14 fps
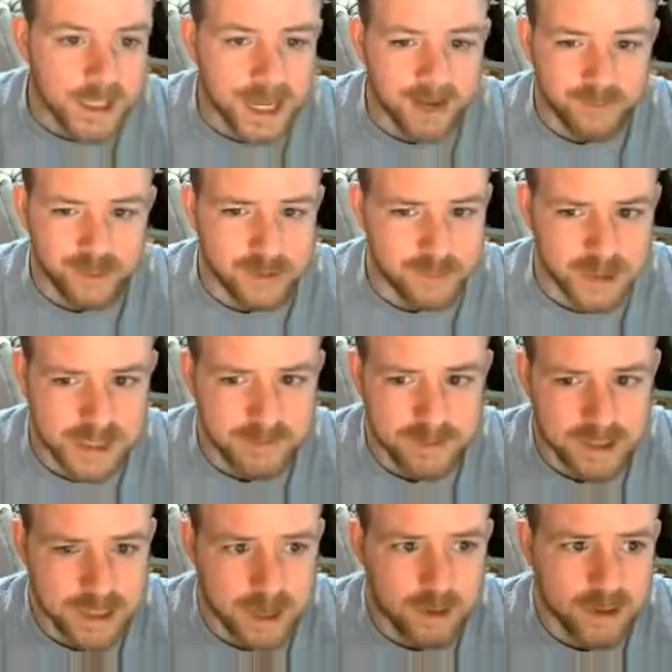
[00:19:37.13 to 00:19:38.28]
have pretty much
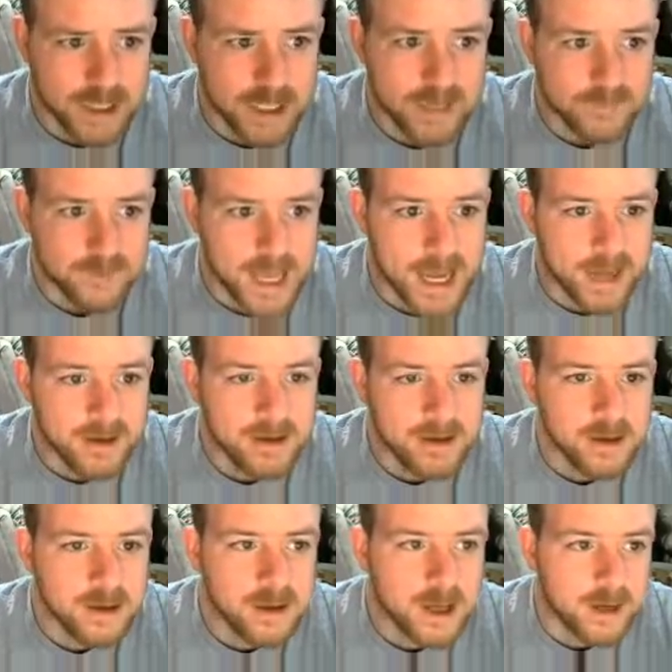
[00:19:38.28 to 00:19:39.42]
everything I'll need for that
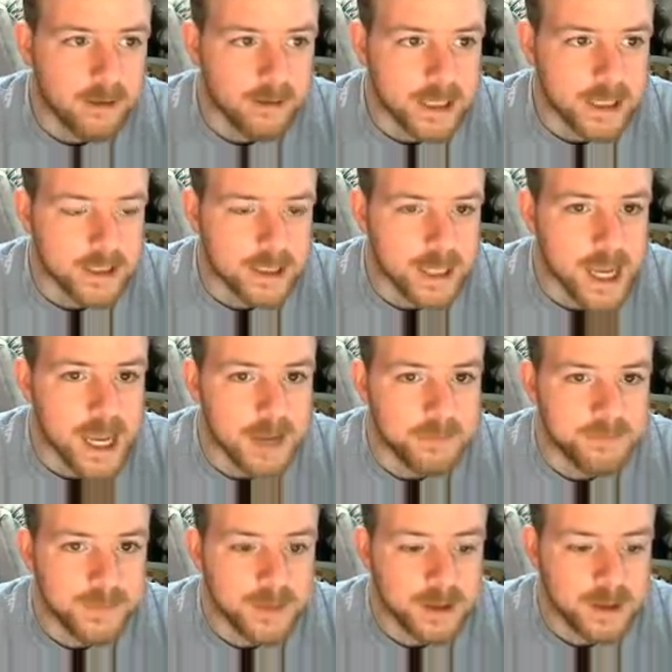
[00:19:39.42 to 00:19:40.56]
already in the game.
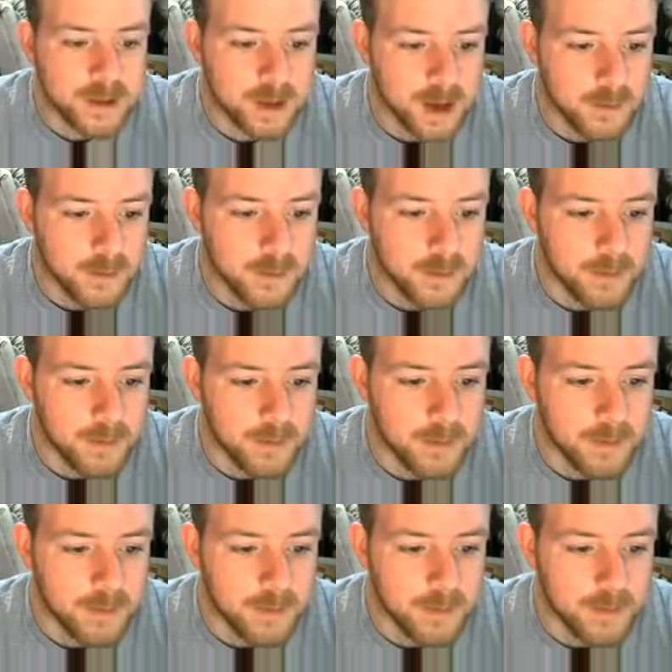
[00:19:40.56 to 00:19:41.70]
I mean, I have
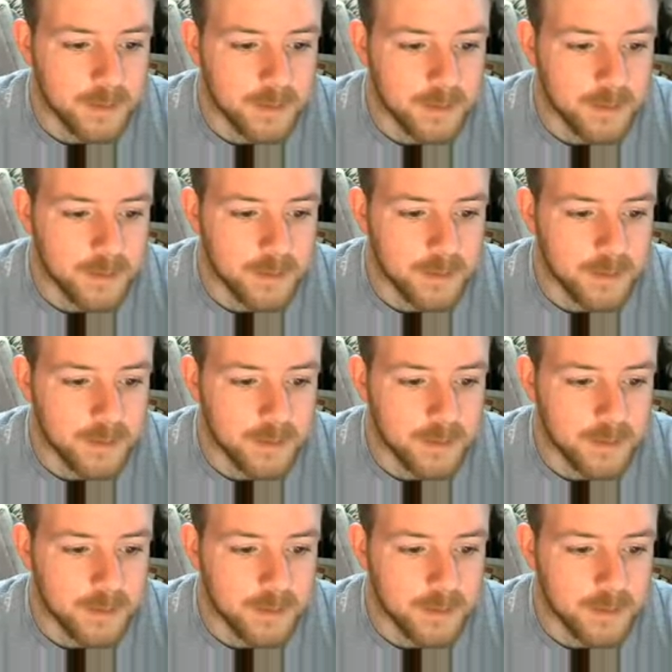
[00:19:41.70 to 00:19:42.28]
so much stuff.